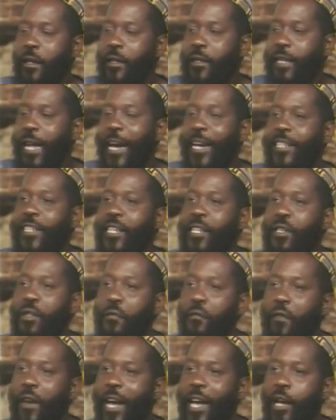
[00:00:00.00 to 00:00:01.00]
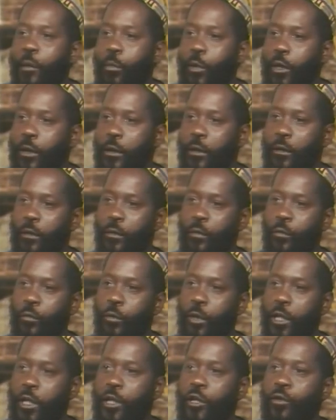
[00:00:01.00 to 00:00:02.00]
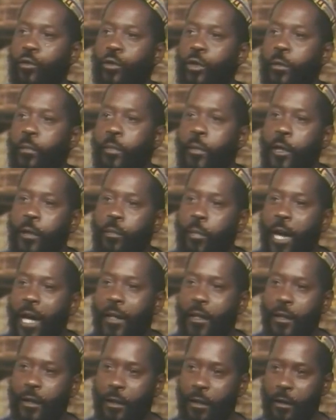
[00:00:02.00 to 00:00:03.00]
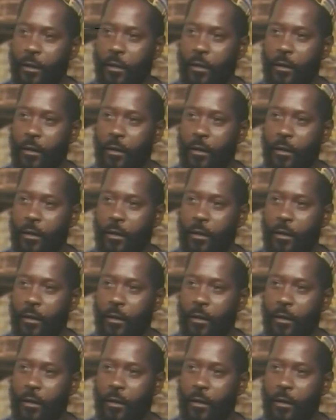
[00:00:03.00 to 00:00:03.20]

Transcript: is identifiable with the UDP party.